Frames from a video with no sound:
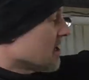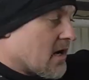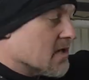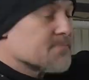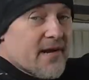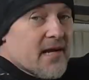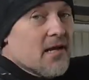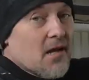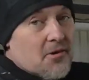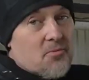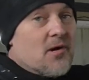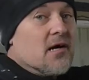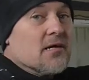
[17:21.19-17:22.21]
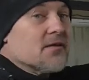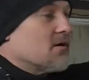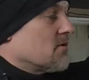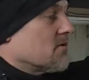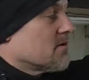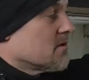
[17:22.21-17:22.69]
There's been a lot of work
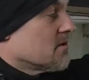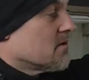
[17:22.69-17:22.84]
done,